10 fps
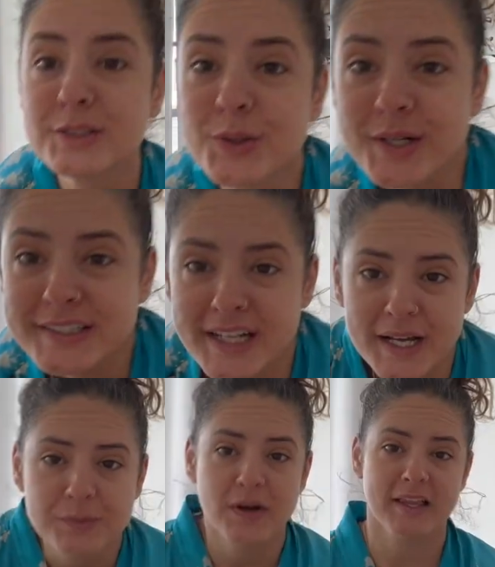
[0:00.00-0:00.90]
story
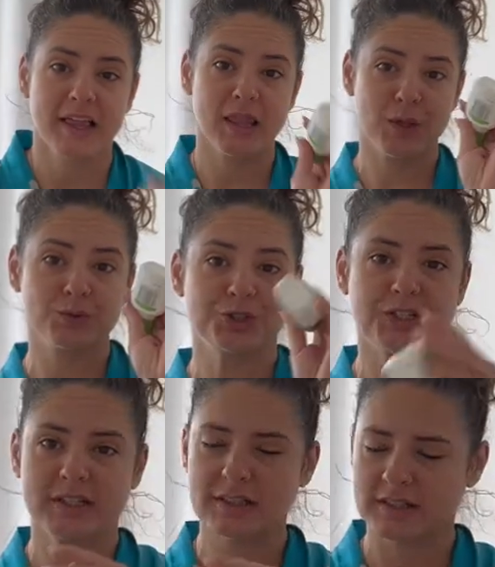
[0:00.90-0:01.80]
time while I
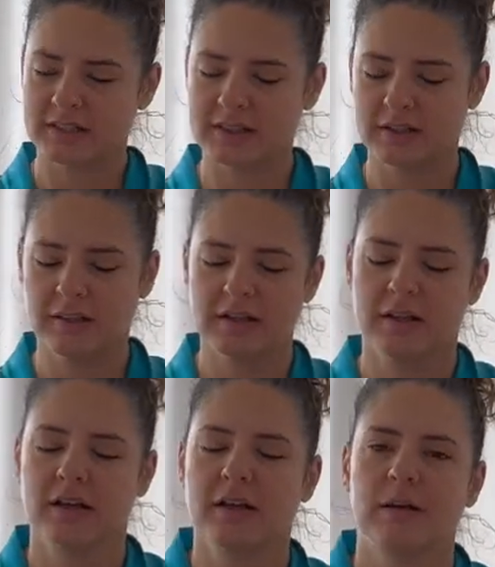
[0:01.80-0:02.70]
lotion
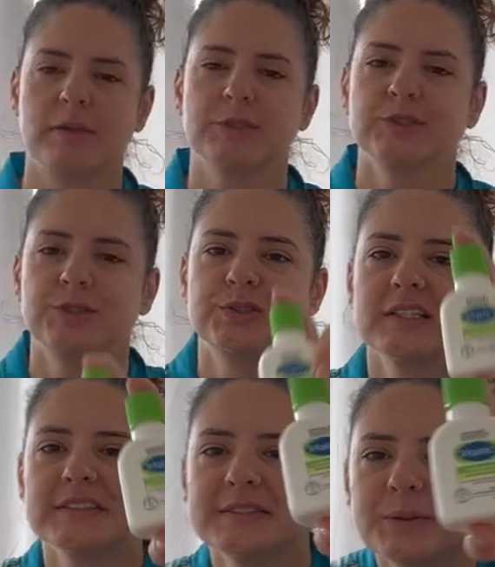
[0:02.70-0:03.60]
just
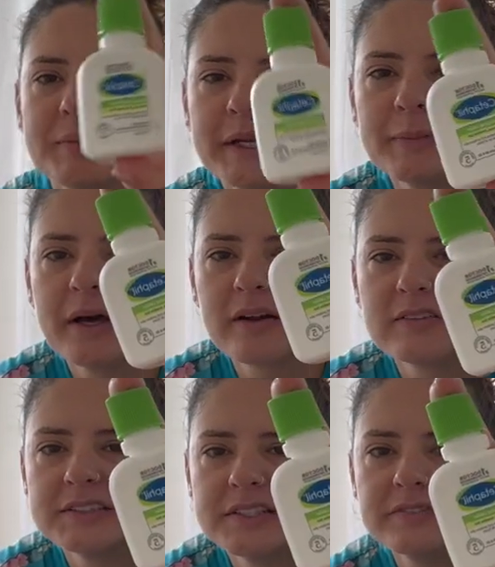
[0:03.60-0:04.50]
using this little mini
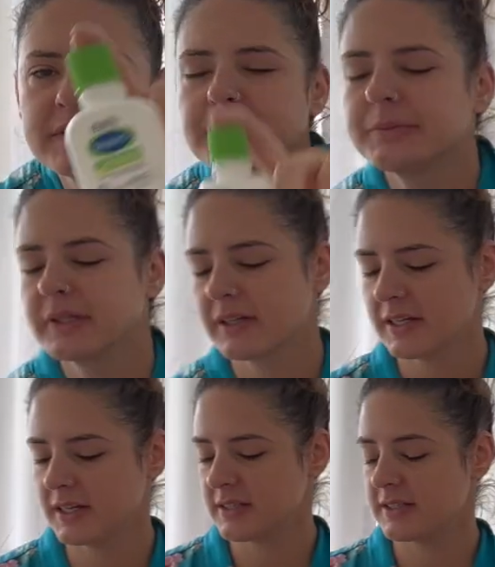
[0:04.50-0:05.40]
bottle of Therapy
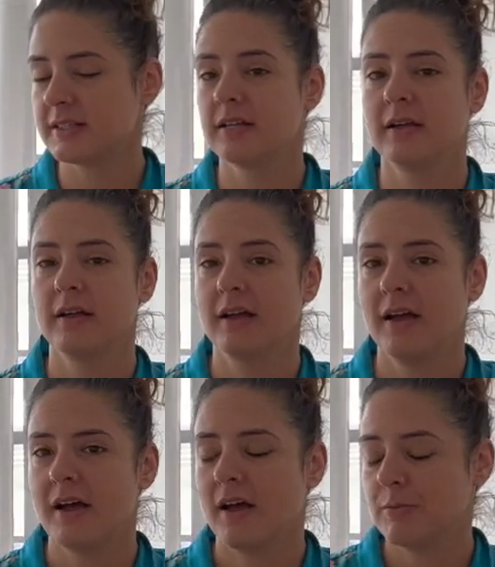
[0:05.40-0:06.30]
because
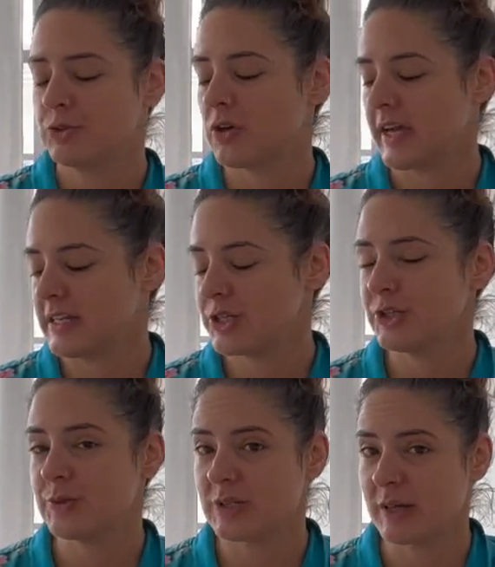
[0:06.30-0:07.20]
trying
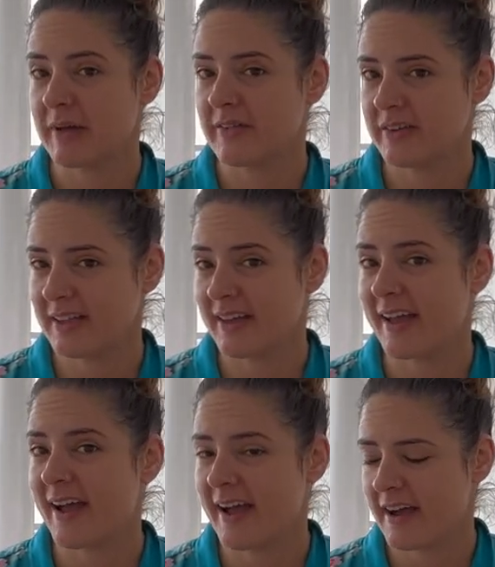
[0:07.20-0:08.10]
to use up everything I
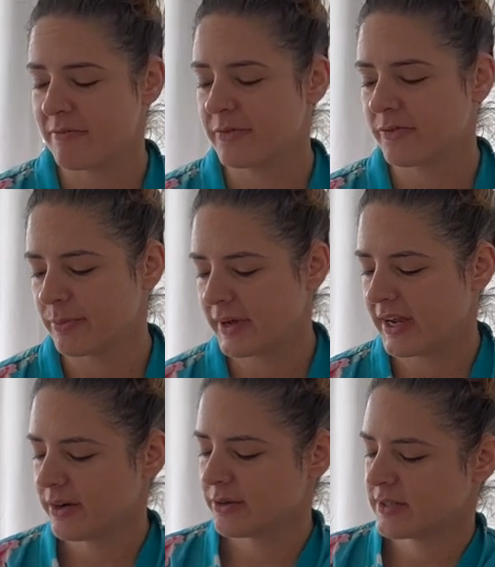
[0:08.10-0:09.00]
have before
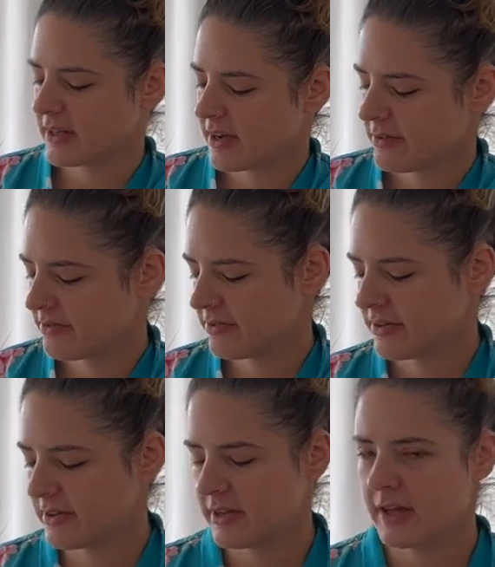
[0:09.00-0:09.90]
buying new stuff.
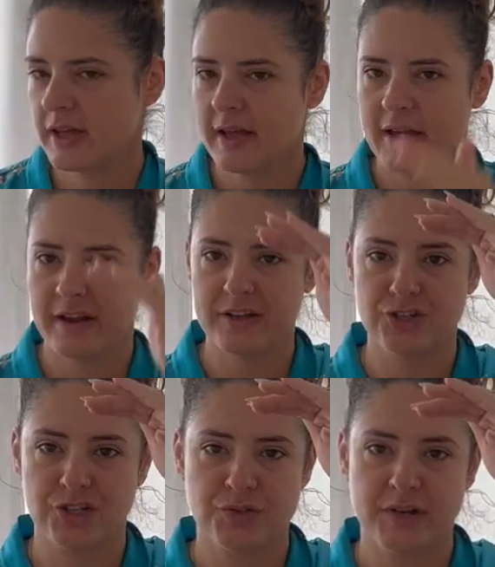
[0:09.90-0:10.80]
And I
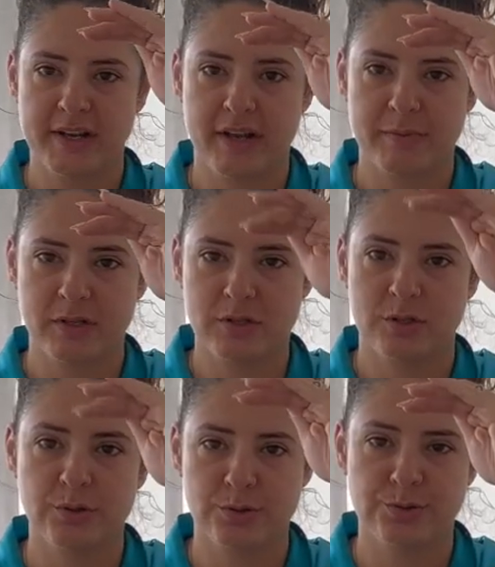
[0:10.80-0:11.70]
just ran out of my
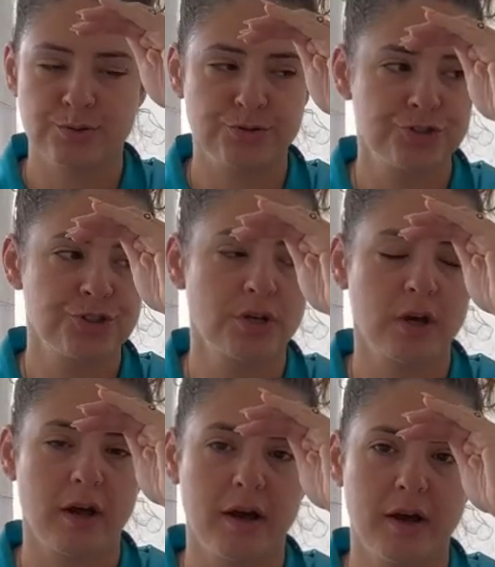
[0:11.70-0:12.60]
huge
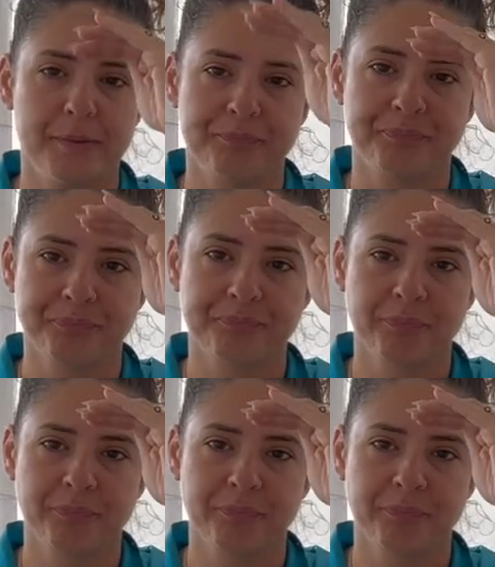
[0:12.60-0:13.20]
um,